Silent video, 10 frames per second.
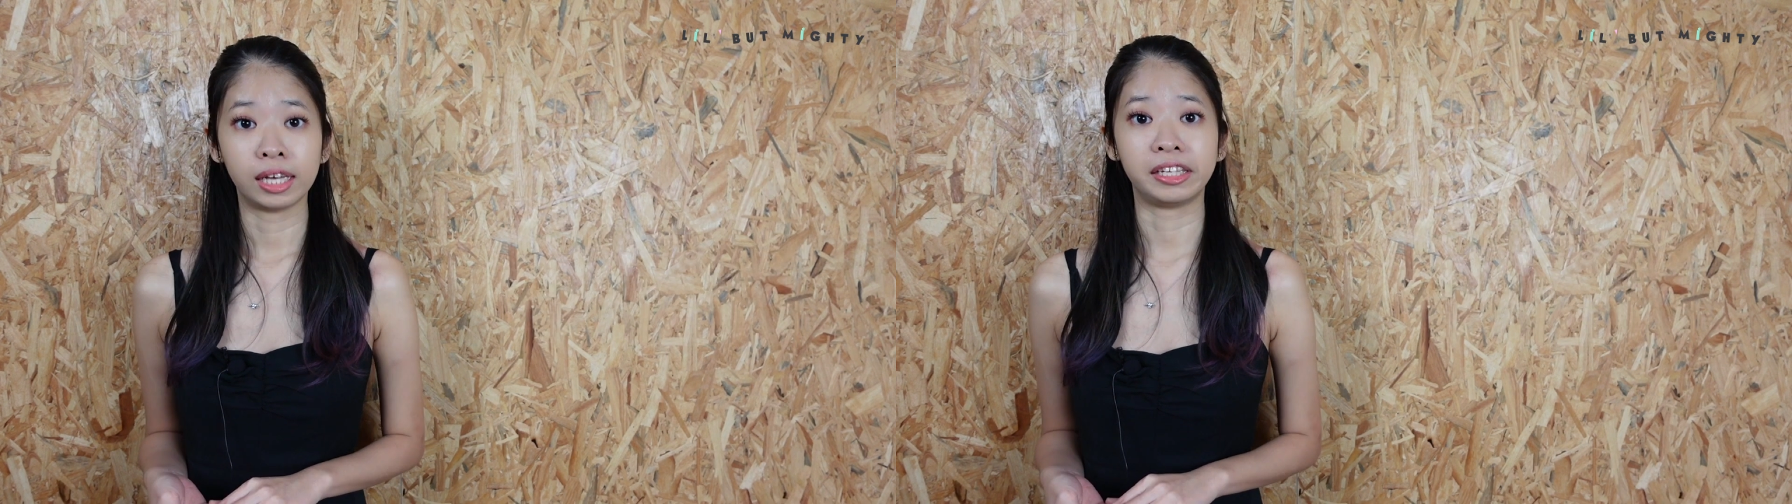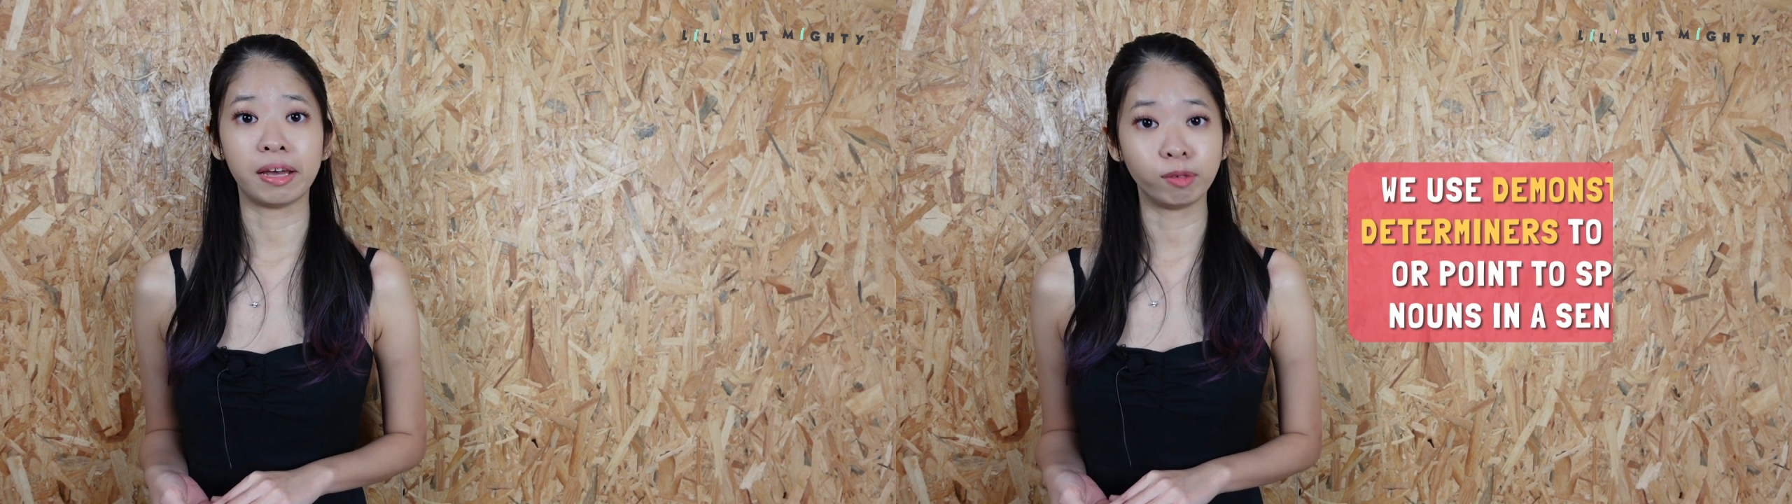
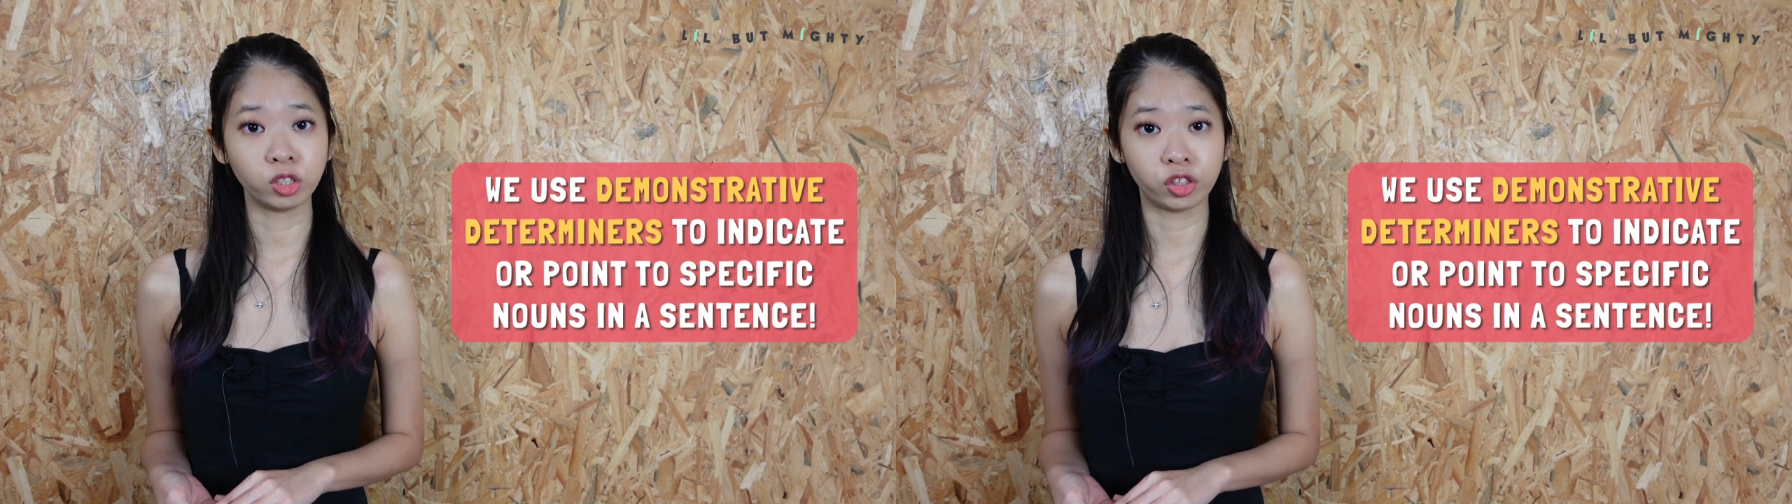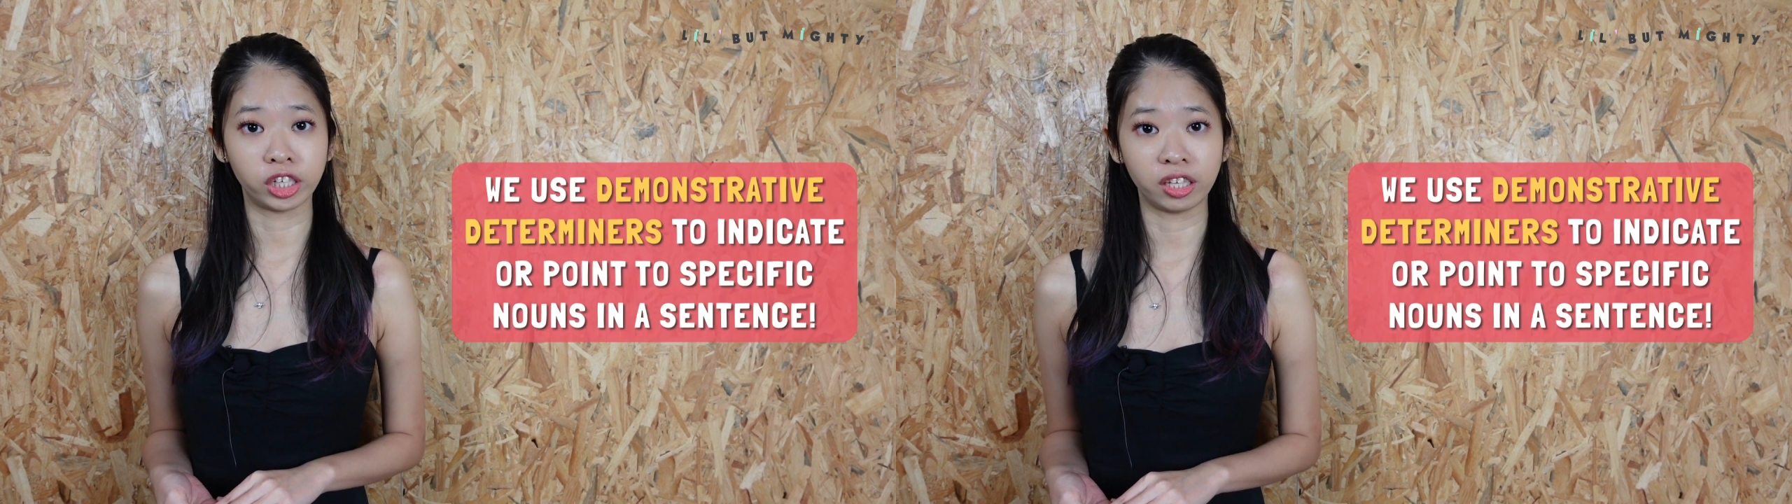
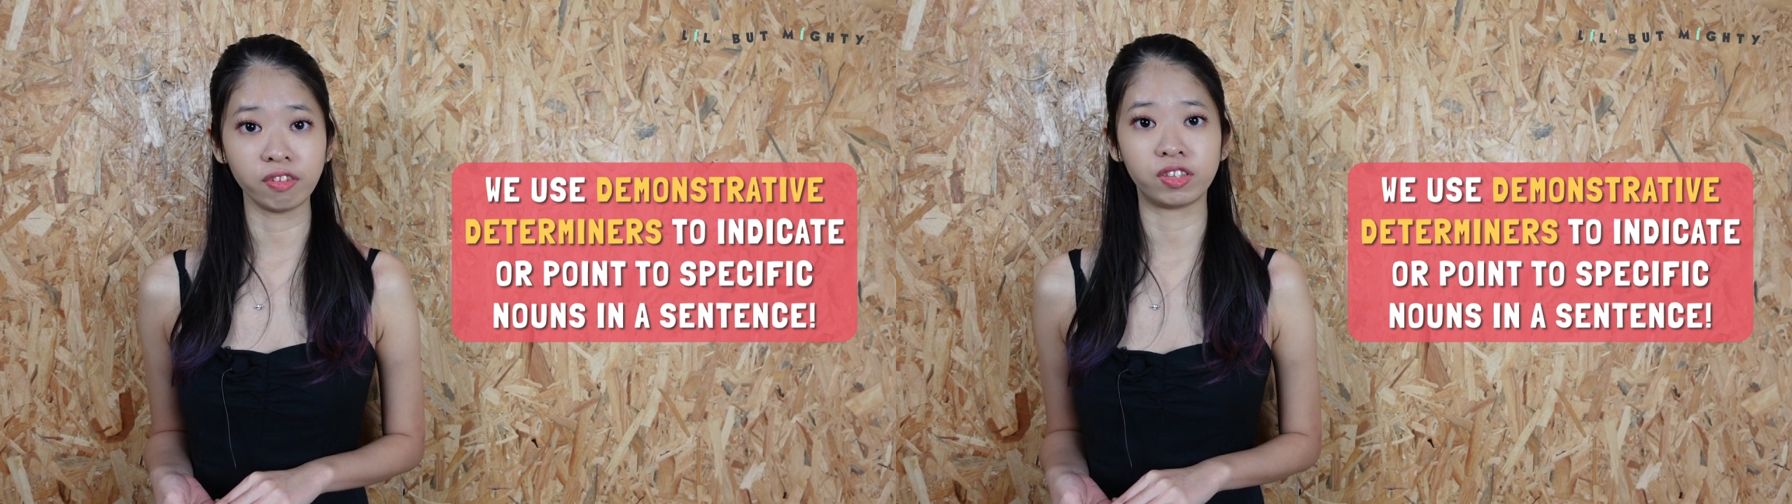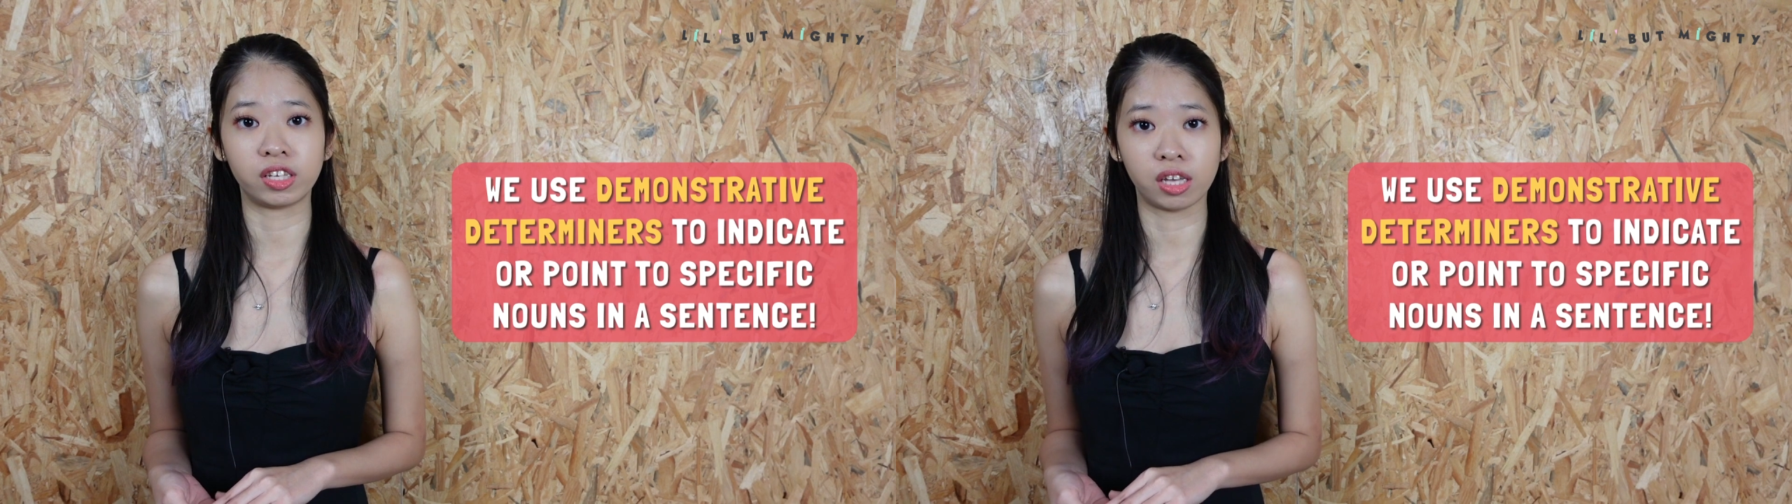Demonstrative
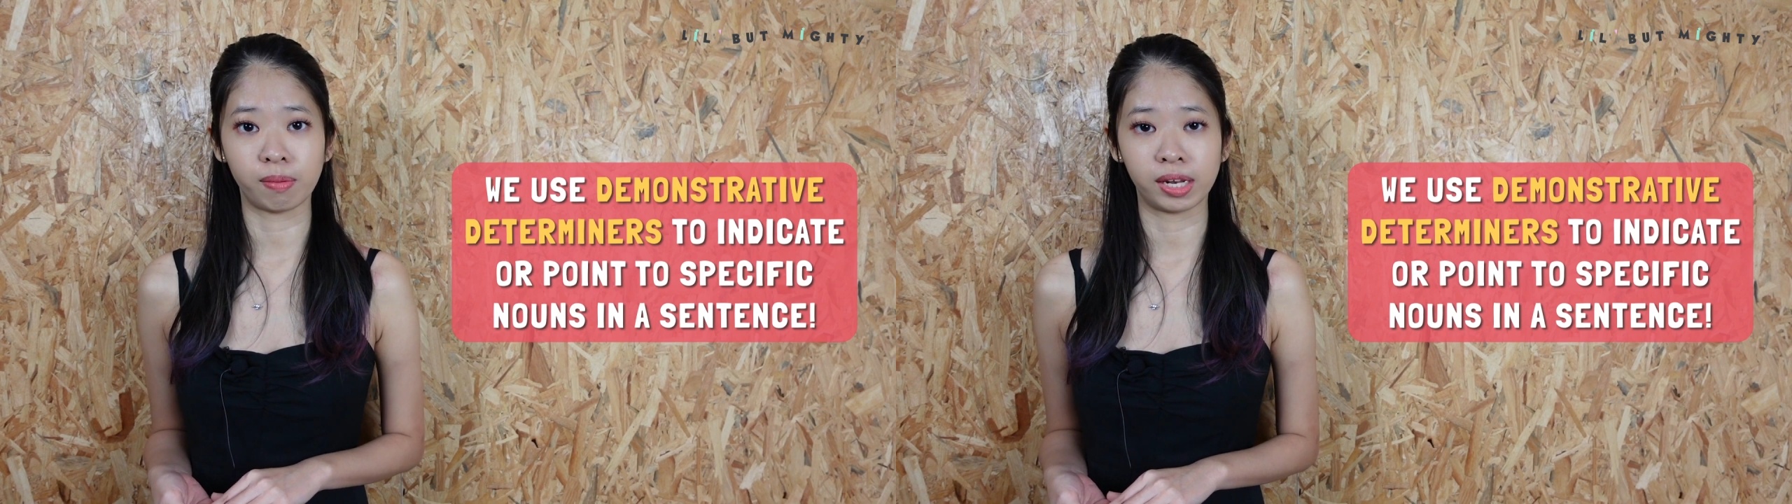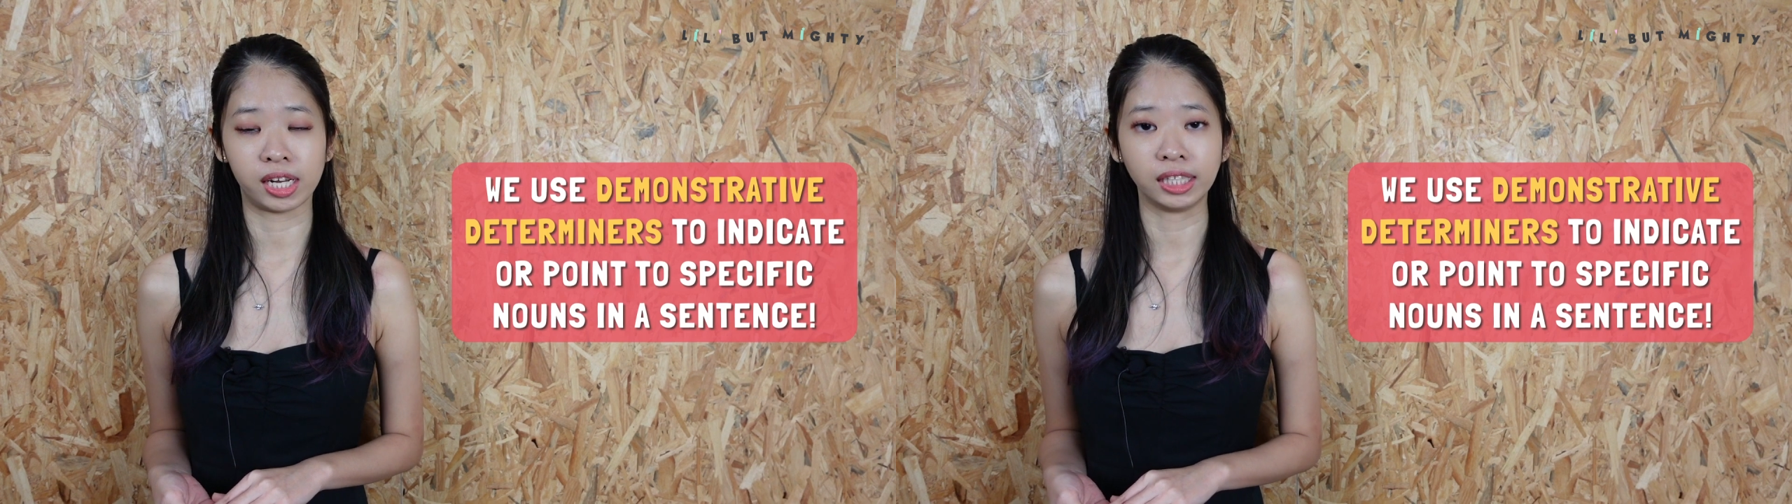
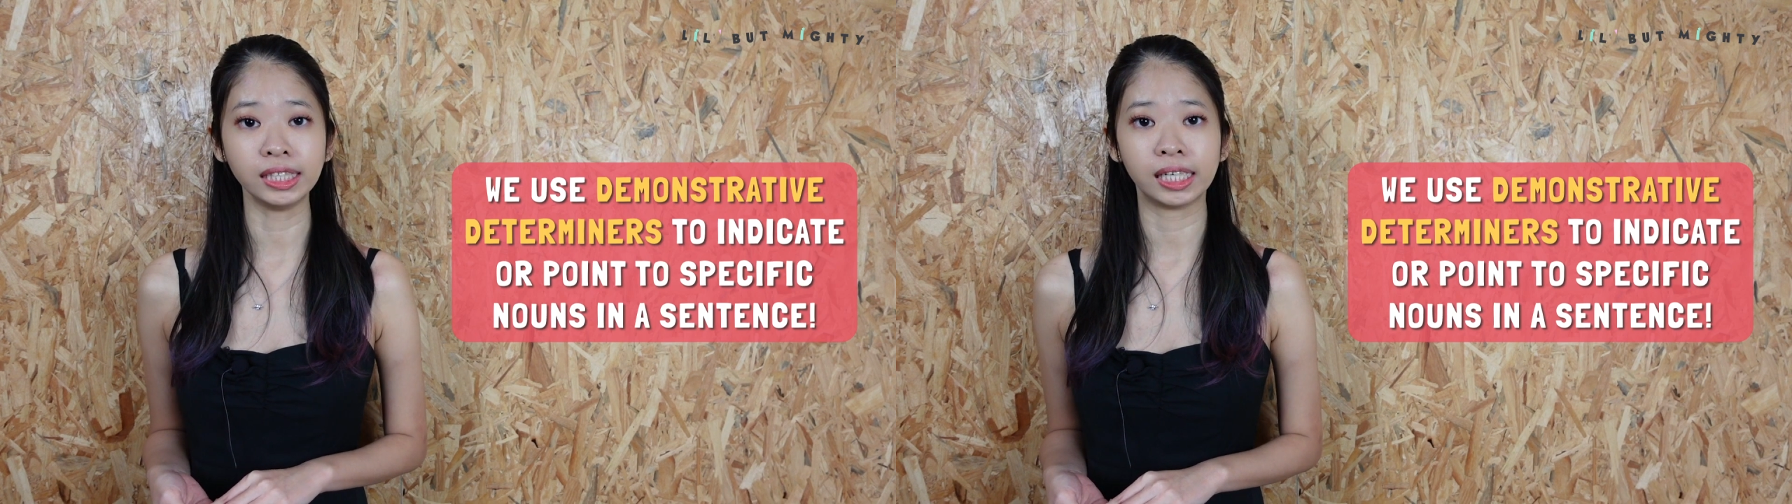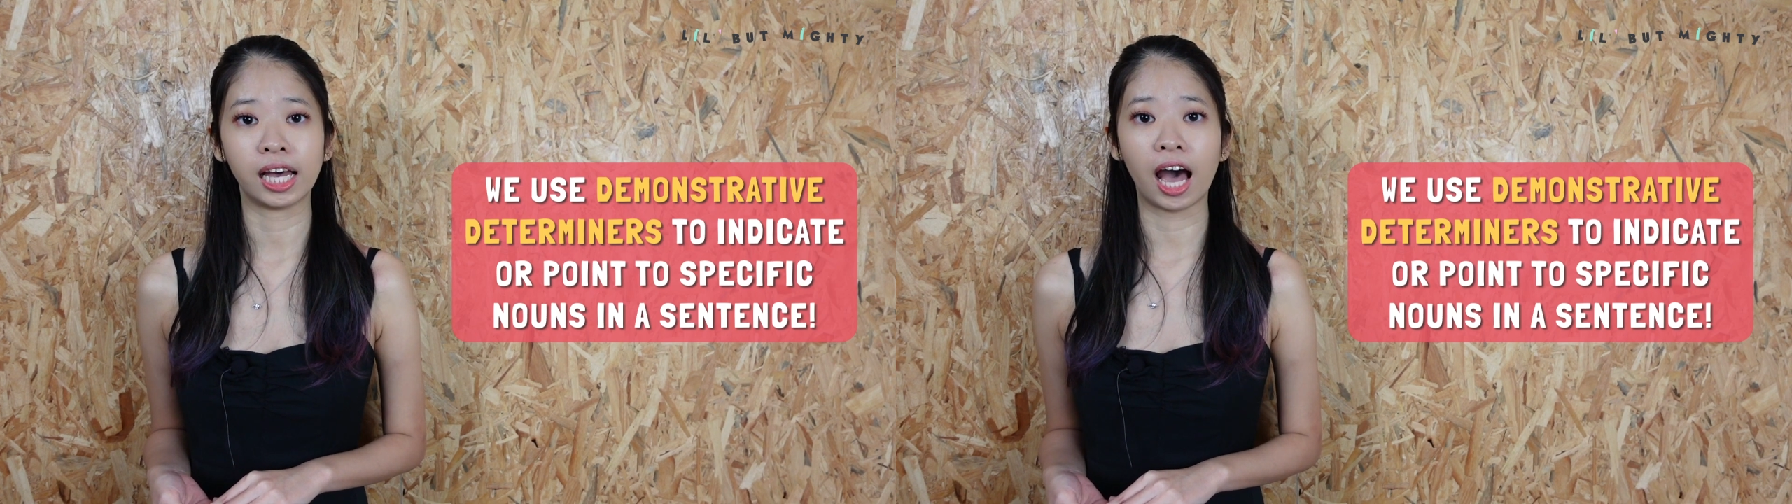determiners